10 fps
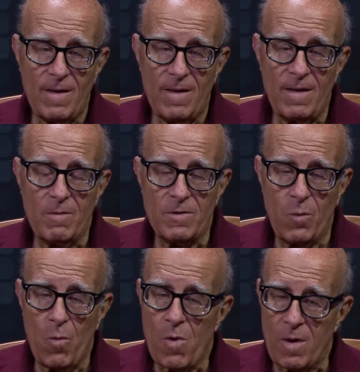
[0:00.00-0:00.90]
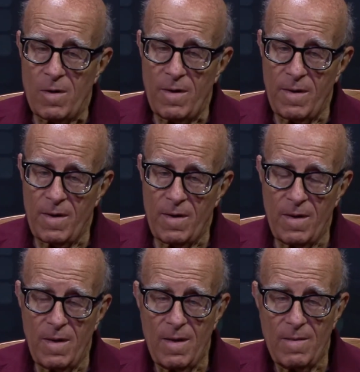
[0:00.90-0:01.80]
He was warned
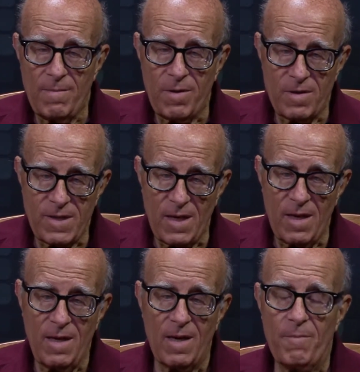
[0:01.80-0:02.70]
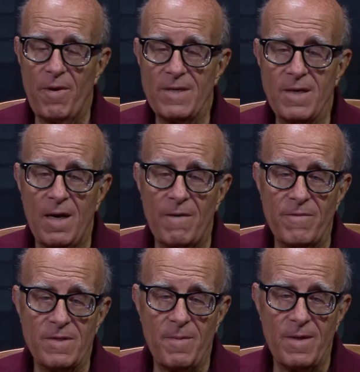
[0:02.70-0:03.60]
personally at a press
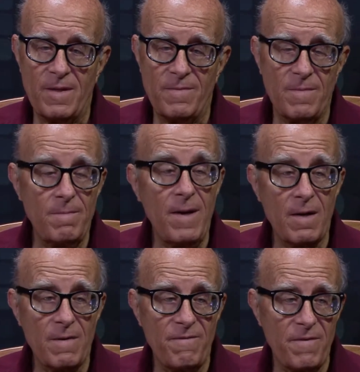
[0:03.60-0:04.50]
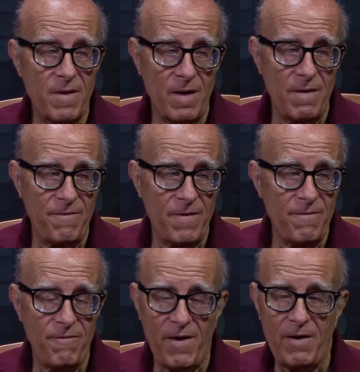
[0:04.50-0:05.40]
conference by the mayor of Philadelphia,
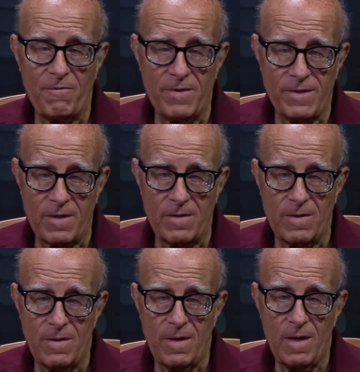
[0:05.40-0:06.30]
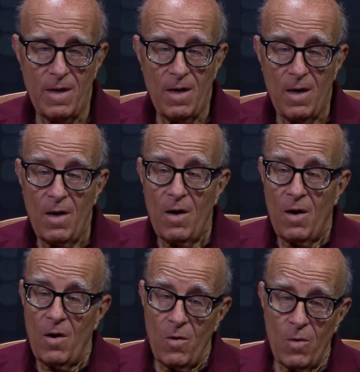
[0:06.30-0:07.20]
Frank Rizzo,
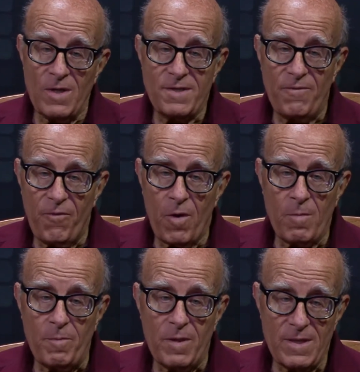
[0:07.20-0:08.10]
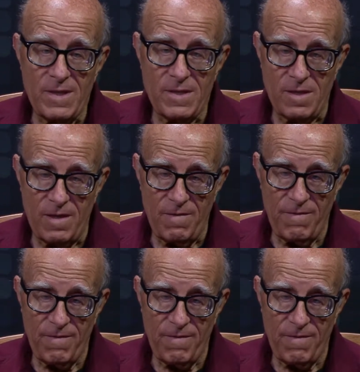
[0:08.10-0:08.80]
who was the former police chief,